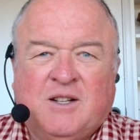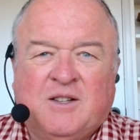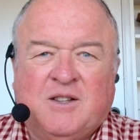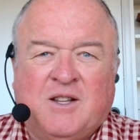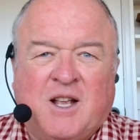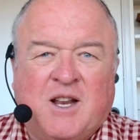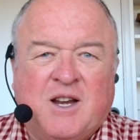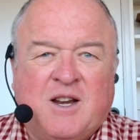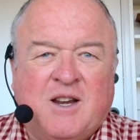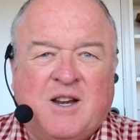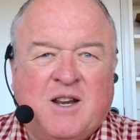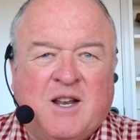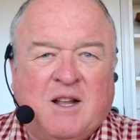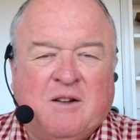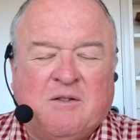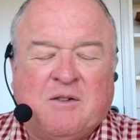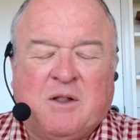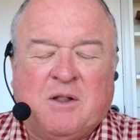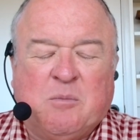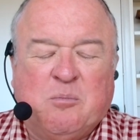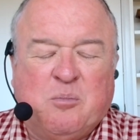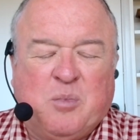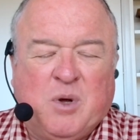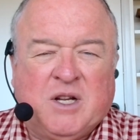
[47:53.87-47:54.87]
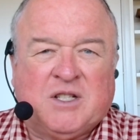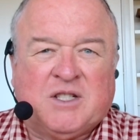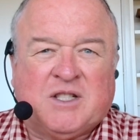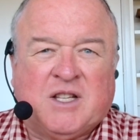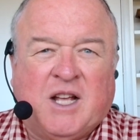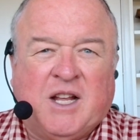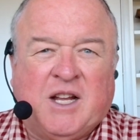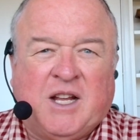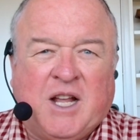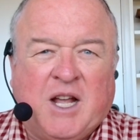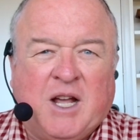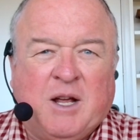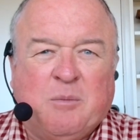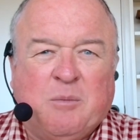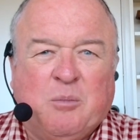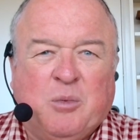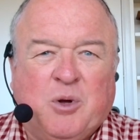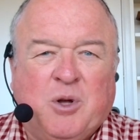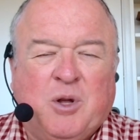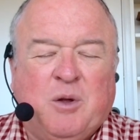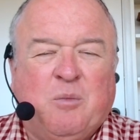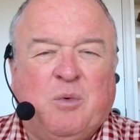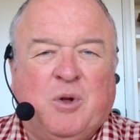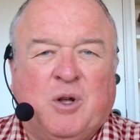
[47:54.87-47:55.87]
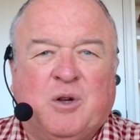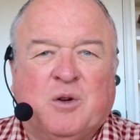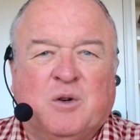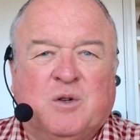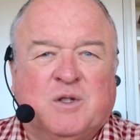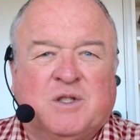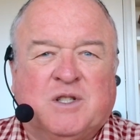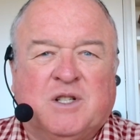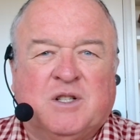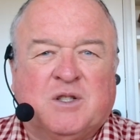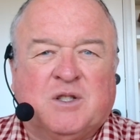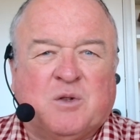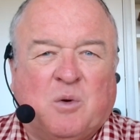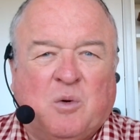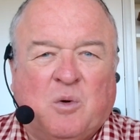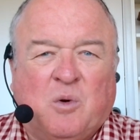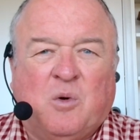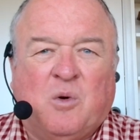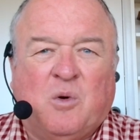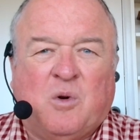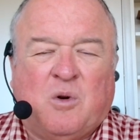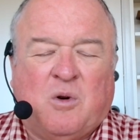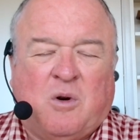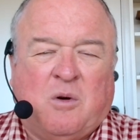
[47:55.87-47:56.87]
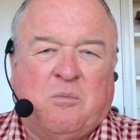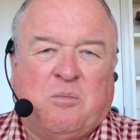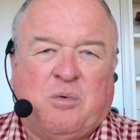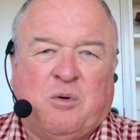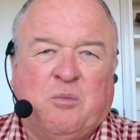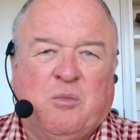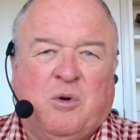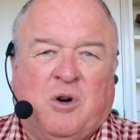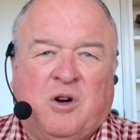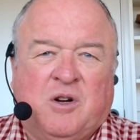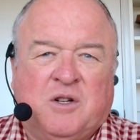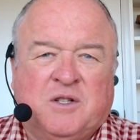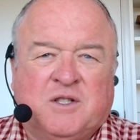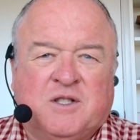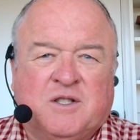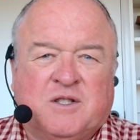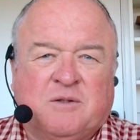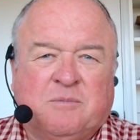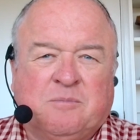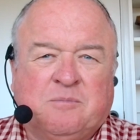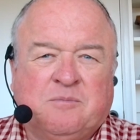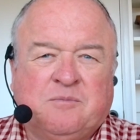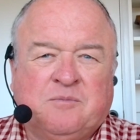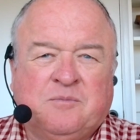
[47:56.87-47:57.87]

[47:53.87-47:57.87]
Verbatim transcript: They're never the best they can be because it's all compromises.